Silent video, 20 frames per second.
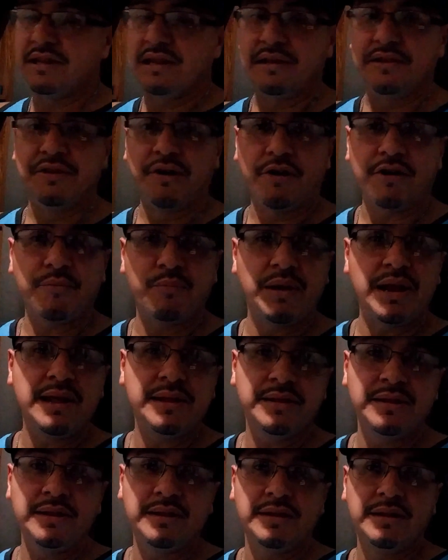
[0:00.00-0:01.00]
dark
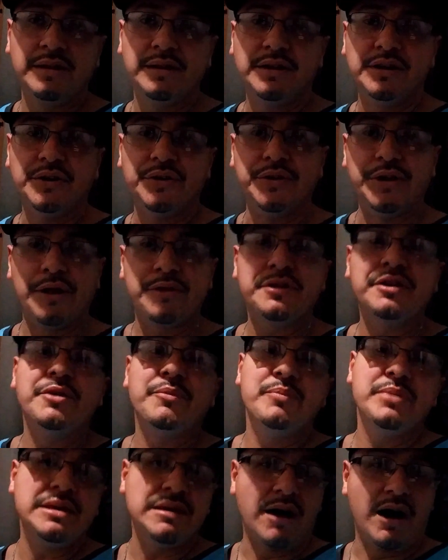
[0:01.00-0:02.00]
places, there's gonna
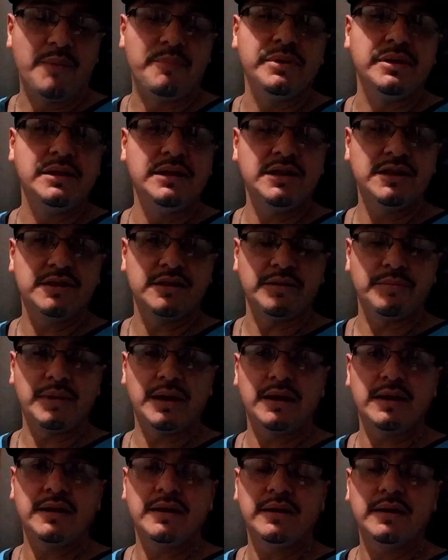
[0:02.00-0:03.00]
be opposition,
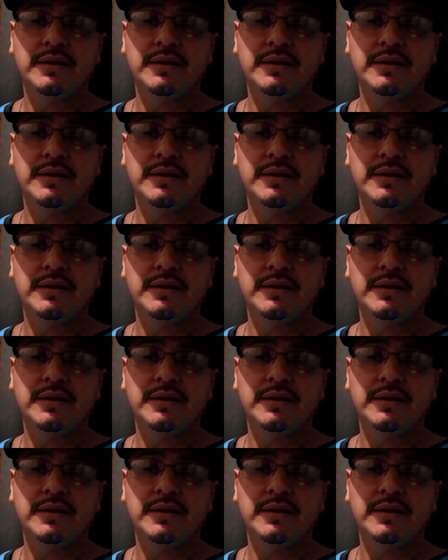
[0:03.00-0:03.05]
man.